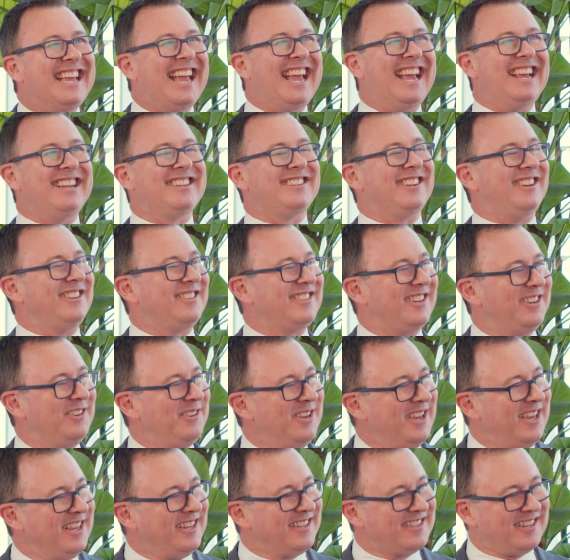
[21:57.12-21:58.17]
Yeah, so
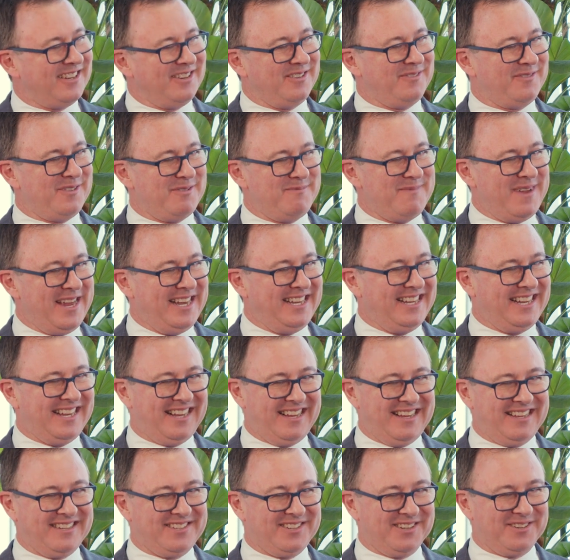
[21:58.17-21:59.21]
the
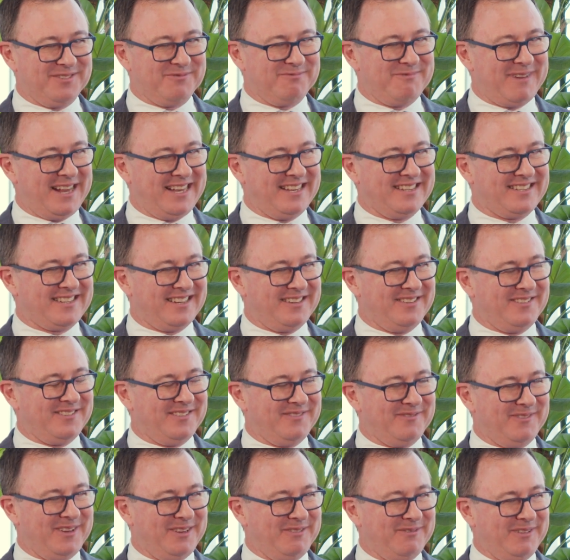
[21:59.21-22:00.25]
media sort of runs. So
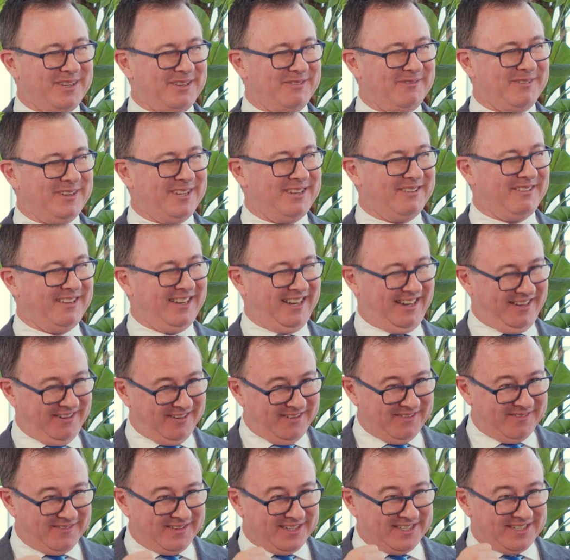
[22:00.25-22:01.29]
we you know,
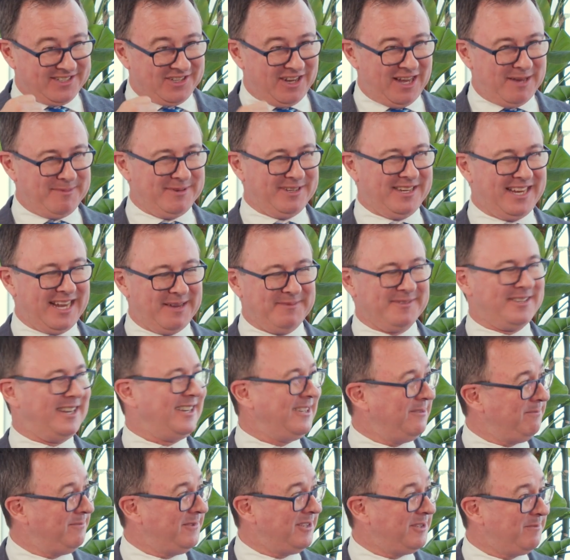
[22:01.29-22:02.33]
the cyber comes down
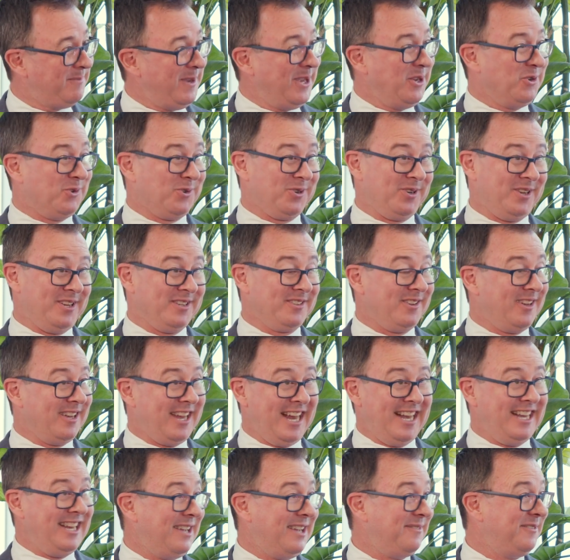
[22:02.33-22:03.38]
to just be organised, like
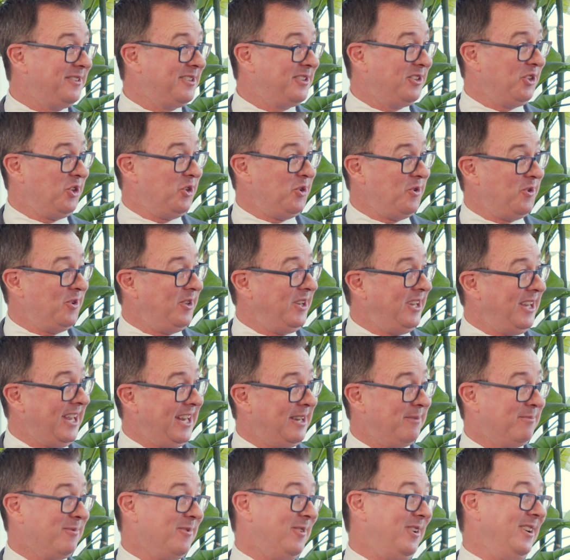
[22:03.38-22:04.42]
other security
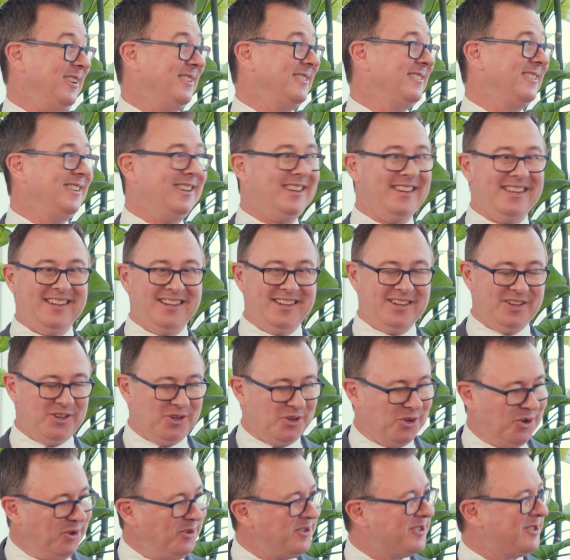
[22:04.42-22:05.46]
enterprise.
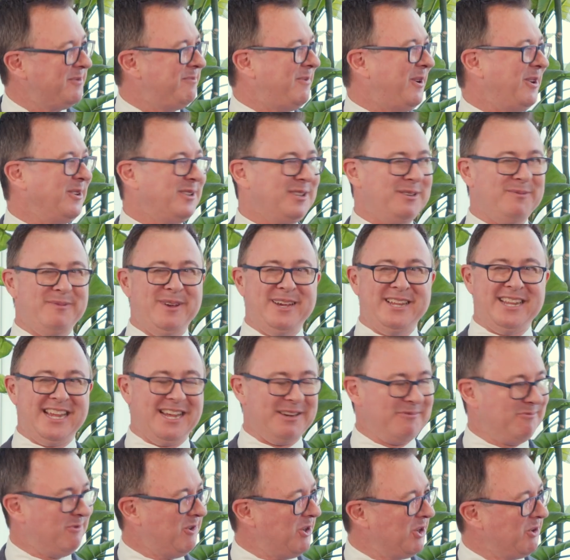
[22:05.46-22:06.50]
Who's supposed to be
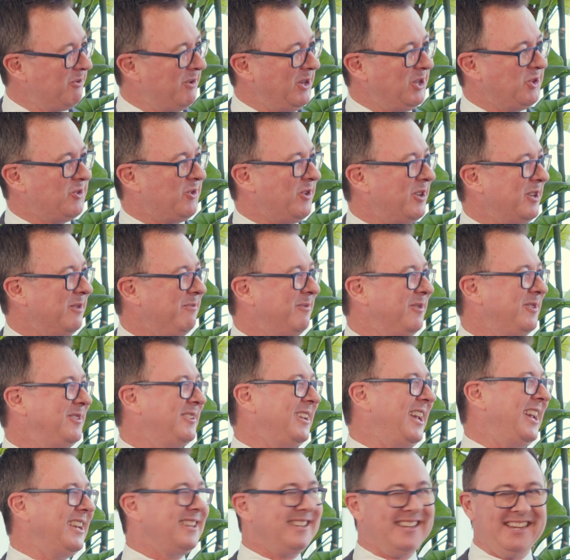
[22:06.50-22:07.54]
there? What are we trying to
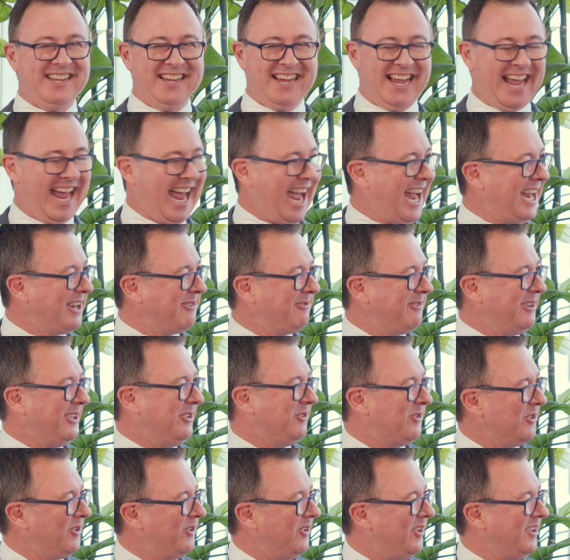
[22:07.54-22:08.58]
protect? How do we
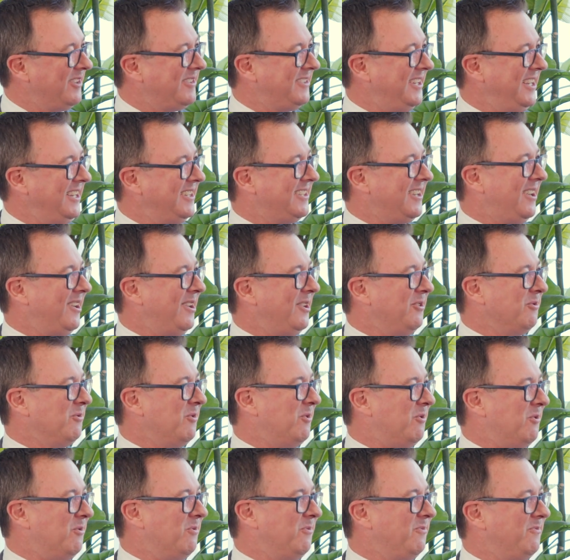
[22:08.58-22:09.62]
organise things so they're
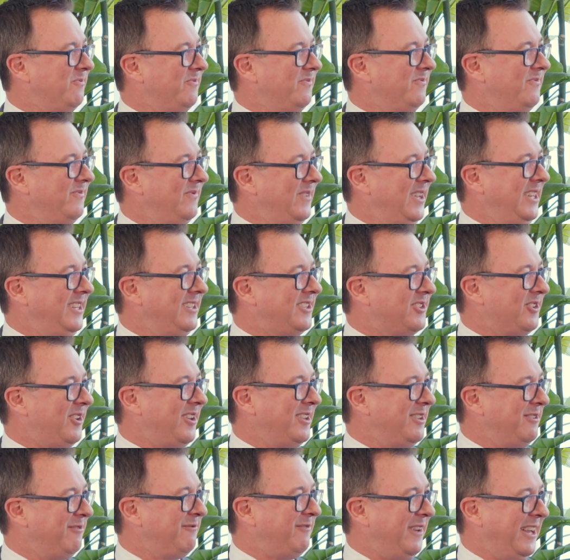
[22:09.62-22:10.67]
all
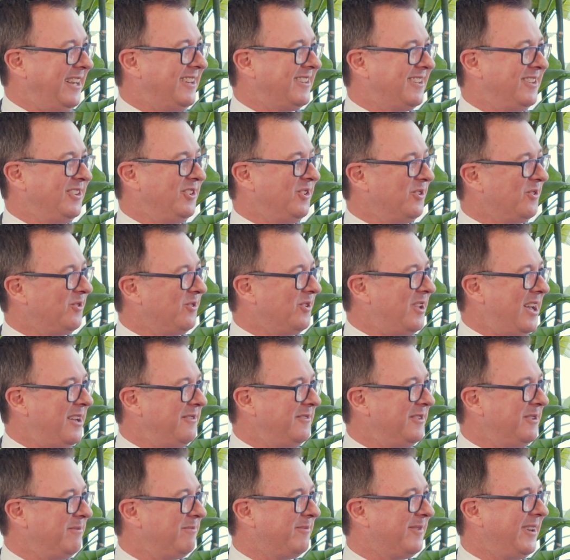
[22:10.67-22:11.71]
inside the fence and not all
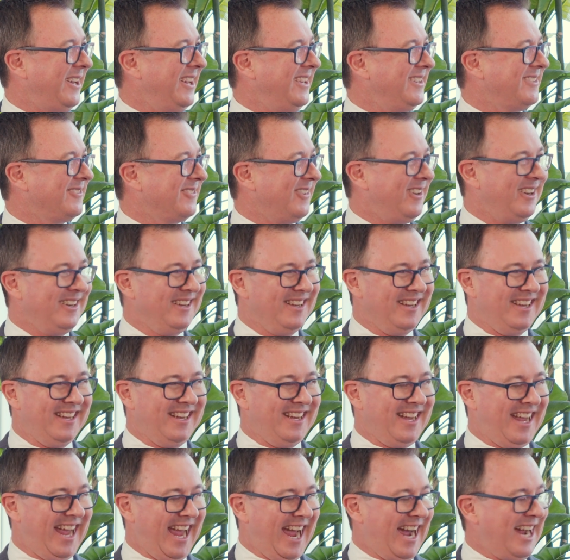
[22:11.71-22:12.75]
over the place, right?
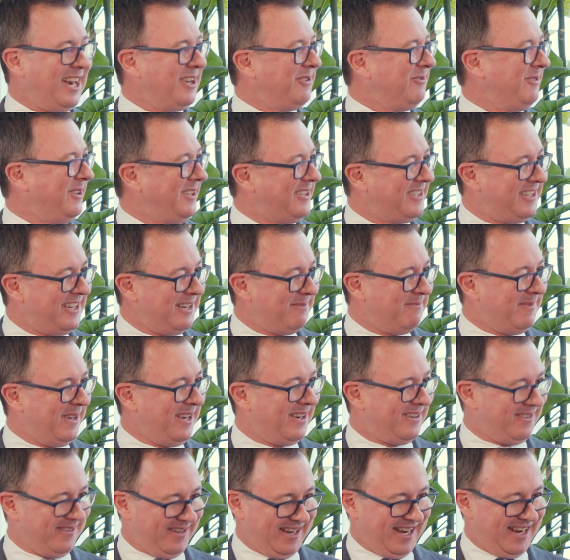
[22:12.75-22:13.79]
How do we set up
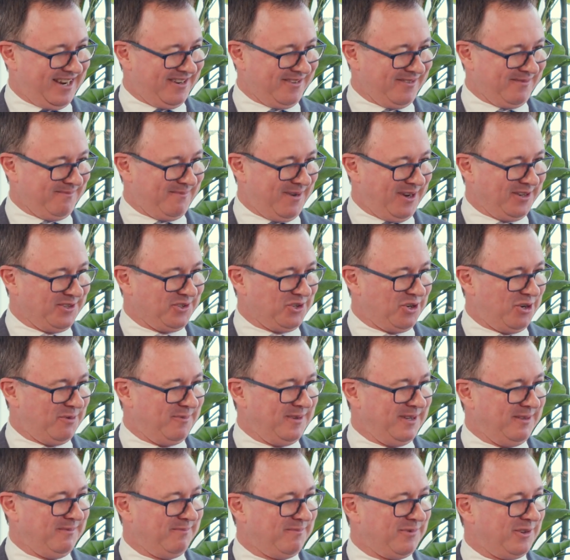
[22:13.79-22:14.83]
our most
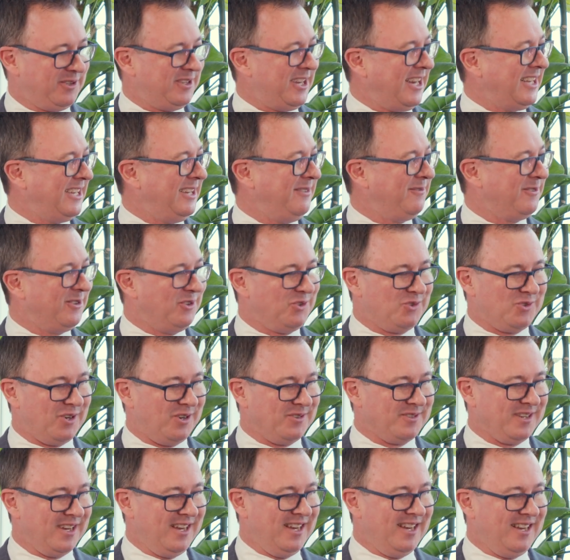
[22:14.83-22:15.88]
common protective
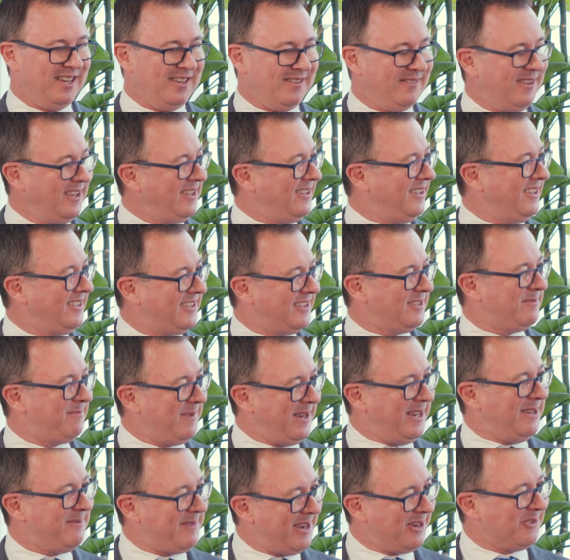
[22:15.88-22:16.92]
controls? It's just
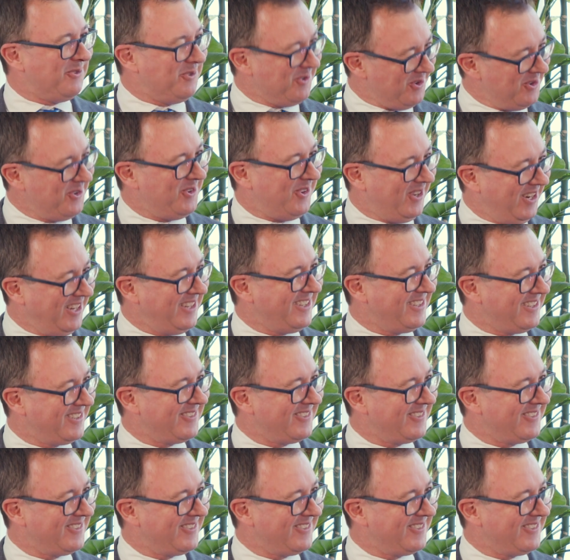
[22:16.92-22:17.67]
being about organised.